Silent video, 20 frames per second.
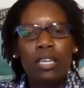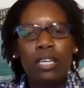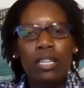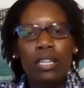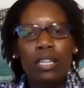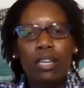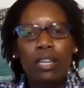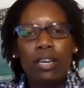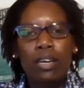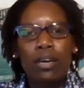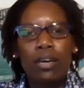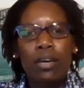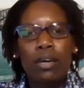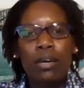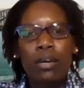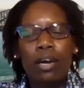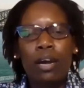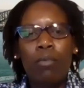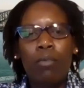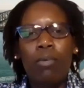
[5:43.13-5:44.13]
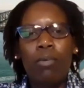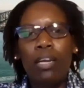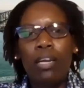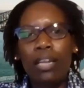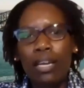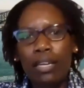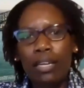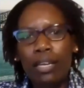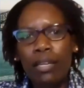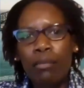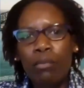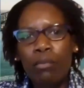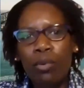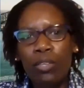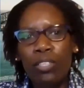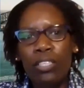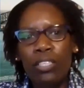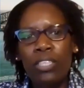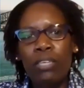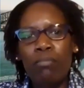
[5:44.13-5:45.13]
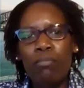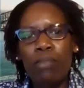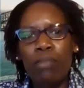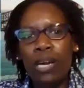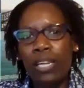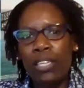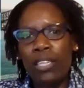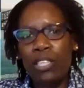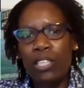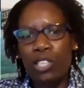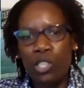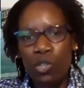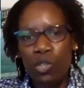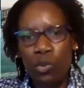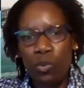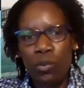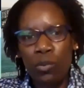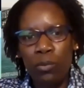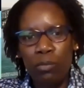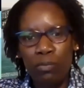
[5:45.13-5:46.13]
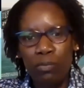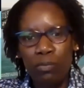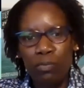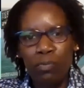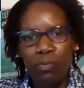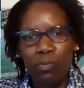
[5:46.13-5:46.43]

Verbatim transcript: And uh, our clan animal is the bald eagle.